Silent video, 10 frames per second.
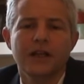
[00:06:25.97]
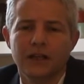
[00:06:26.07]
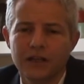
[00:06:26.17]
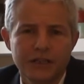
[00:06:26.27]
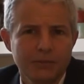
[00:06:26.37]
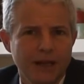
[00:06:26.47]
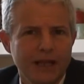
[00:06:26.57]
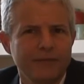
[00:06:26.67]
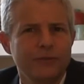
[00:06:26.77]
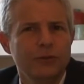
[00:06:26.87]
learning
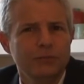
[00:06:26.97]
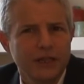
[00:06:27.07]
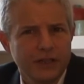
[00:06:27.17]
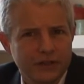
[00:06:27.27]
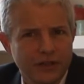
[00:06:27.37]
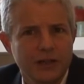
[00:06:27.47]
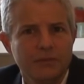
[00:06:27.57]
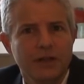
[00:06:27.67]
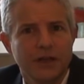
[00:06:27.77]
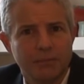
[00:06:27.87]
platform,
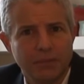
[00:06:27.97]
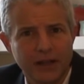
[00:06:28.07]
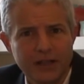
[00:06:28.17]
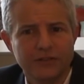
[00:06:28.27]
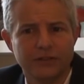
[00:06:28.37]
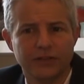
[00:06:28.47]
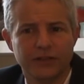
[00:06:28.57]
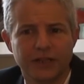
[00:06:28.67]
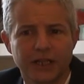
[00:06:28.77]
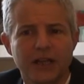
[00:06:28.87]
time and place of
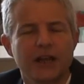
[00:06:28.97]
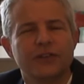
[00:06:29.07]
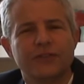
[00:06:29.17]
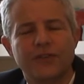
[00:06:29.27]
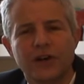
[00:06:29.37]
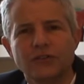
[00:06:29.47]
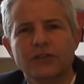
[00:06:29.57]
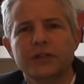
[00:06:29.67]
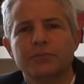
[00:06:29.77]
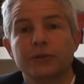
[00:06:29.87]
learning has
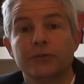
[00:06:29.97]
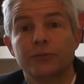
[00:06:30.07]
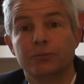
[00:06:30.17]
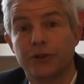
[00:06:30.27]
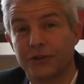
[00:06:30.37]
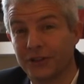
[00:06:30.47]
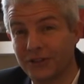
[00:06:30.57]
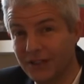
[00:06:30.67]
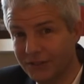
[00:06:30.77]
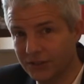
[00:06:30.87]
vastly improved
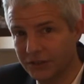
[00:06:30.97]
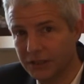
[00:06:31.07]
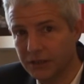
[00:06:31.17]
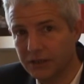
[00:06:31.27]
productivity,